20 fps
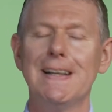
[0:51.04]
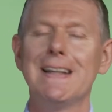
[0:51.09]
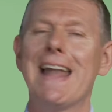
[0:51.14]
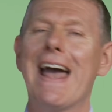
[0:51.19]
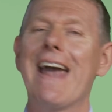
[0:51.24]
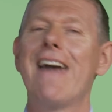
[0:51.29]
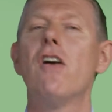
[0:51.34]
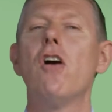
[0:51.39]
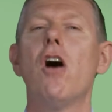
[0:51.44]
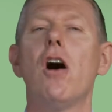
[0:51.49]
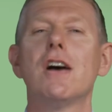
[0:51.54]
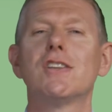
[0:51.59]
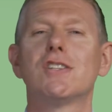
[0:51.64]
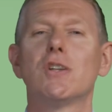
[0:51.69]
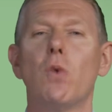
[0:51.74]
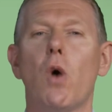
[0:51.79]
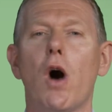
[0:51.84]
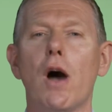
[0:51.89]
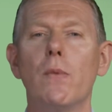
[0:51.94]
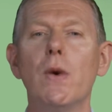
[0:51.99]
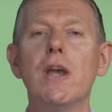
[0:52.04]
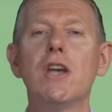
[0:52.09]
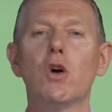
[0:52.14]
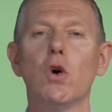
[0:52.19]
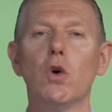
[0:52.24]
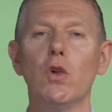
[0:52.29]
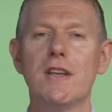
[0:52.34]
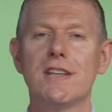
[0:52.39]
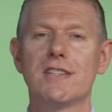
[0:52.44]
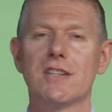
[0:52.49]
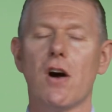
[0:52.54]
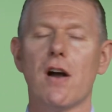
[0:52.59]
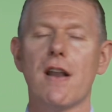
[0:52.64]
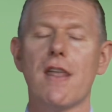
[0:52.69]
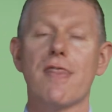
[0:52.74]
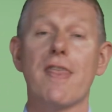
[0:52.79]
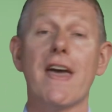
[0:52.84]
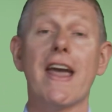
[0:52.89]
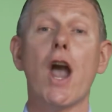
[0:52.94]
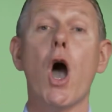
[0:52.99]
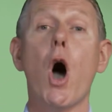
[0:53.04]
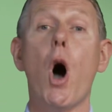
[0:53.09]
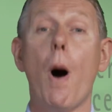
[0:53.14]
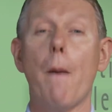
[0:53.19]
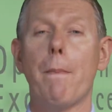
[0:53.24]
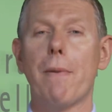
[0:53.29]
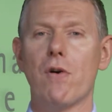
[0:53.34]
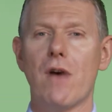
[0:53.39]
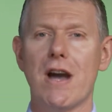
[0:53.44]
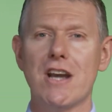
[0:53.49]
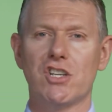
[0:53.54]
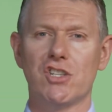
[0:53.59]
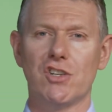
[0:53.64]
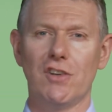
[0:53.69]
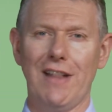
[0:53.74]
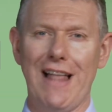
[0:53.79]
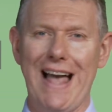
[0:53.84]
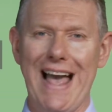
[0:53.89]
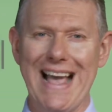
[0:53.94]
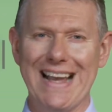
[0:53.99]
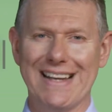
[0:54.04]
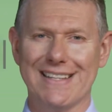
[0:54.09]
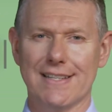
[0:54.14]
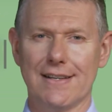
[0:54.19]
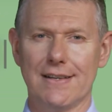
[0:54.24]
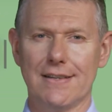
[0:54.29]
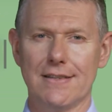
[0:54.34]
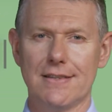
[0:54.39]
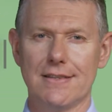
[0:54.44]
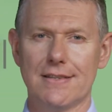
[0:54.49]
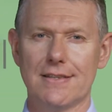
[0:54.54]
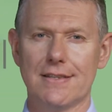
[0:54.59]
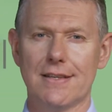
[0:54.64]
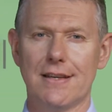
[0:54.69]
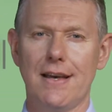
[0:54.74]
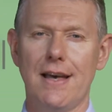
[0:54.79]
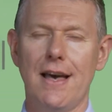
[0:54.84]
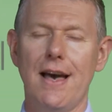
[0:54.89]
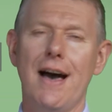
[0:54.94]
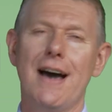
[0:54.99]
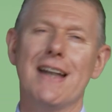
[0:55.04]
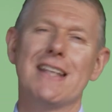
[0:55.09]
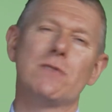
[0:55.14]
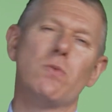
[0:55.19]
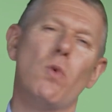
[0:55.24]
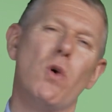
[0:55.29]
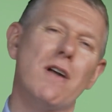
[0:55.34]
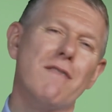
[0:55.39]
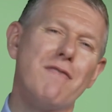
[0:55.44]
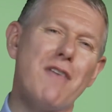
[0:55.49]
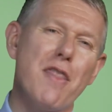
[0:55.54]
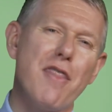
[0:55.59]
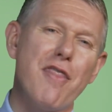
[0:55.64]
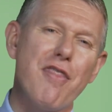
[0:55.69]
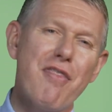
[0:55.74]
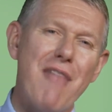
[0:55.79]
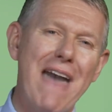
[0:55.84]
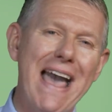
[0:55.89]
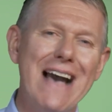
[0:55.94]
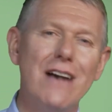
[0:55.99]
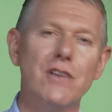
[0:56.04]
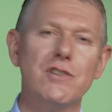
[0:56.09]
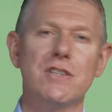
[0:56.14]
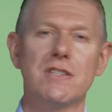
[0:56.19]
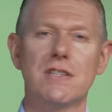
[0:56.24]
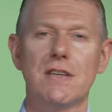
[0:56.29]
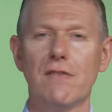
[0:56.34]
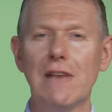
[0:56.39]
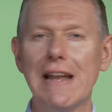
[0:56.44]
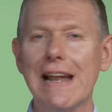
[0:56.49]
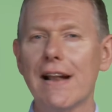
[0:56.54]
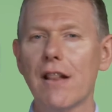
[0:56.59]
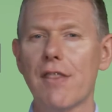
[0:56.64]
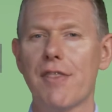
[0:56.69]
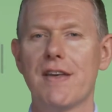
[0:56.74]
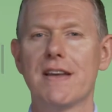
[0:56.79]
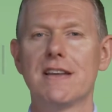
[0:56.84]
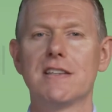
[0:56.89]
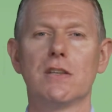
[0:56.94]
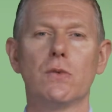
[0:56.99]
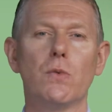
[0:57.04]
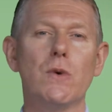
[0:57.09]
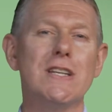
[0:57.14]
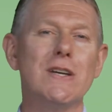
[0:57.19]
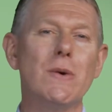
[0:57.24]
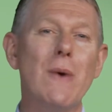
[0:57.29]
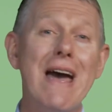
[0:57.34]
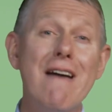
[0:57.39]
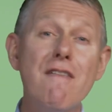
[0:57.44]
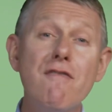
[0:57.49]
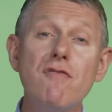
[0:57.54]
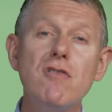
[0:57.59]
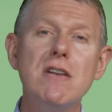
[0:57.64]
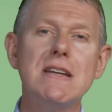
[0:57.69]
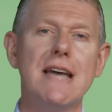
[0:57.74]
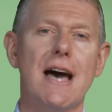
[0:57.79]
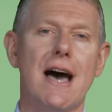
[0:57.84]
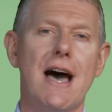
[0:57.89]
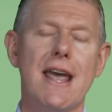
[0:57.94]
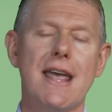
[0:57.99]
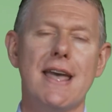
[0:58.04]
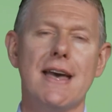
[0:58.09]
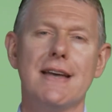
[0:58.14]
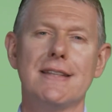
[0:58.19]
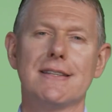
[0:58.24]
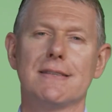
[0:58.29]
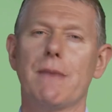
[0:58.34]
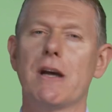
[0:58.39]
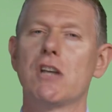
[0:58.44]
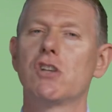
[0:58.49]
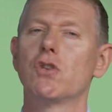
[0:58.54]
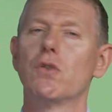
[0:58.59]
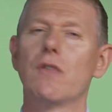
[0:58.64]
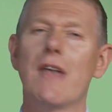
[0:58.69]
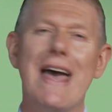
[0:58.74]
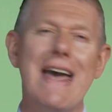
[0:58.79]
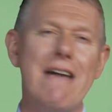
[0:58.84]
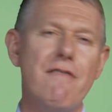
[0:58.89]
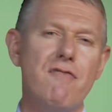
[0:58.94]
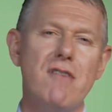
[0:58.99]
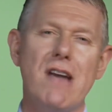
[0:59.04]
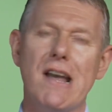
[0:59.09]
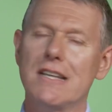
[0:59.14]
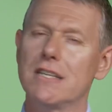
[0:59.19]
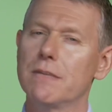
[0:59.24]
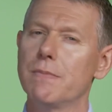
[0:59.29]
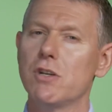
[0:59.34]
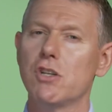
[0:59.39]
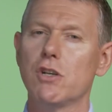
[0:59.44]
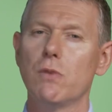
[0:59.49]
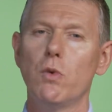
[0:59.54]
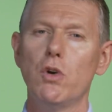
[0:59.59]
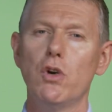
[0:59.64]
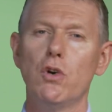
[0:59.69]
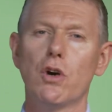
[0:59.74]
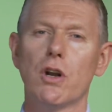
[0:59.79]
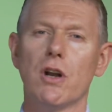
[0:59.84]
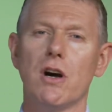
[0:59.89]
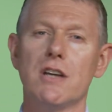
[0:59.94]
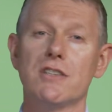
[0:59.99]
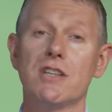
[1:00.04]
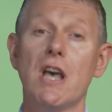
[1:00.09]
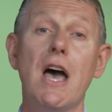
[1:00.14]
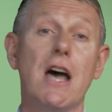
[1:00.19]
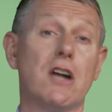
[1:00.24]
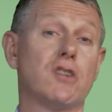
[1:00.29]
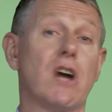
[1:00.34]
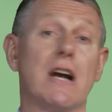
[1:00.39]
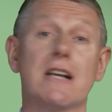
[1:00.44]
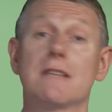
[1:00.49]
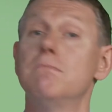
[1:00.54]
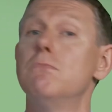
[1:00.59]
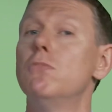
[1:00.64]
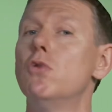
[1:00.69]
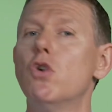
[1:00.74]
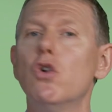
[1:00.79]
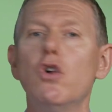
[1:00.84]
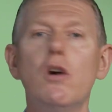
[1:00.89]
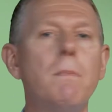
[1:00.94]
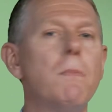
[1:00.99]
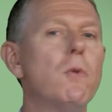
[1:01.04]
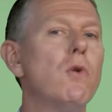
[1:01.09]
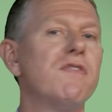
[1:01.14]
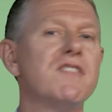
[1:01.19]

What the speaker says: Now here at Eye to Eye we call this kind of thing operational excellence, and it's one of the thousands of little things that we do every day to make sure that every exhibition we organise attracts more and more